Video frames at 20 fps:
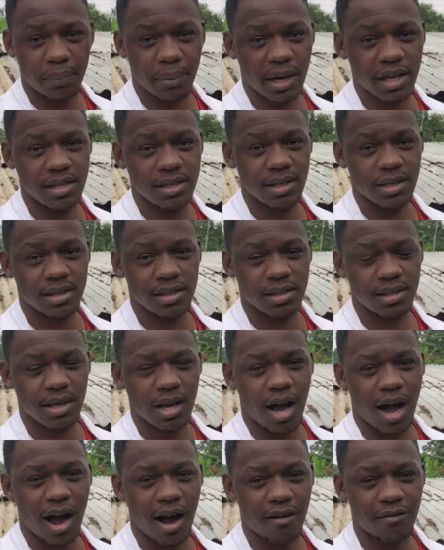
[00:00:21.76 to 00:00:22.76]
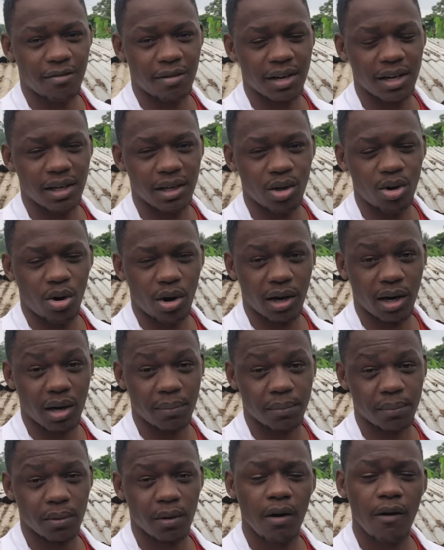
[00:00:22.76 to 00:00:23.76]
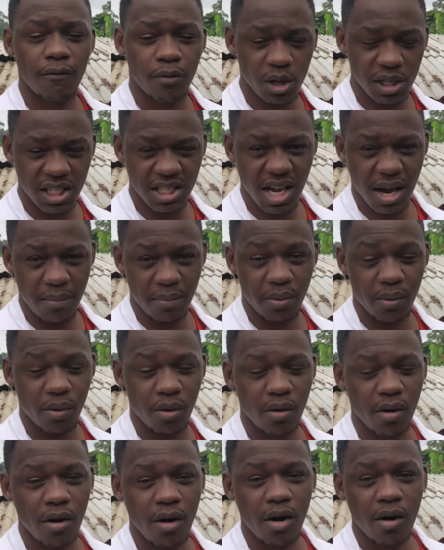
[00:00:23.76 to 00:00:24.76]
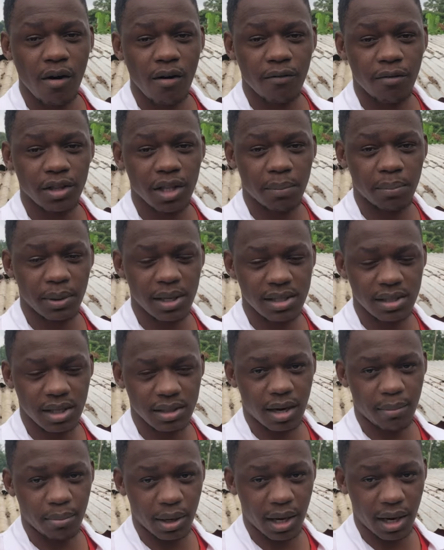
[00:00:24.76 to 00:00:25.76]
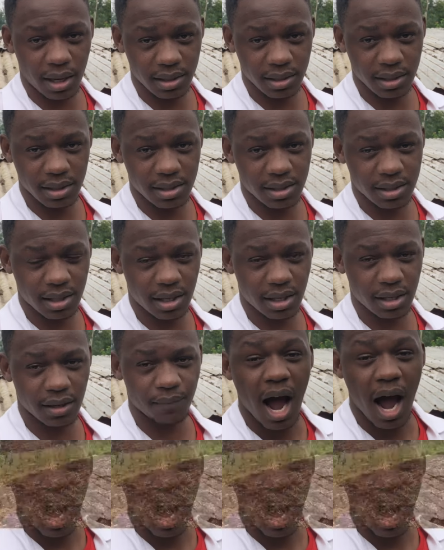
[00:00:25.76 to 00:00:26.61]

prices have really gone up? For example, for the place that I'm currently staying,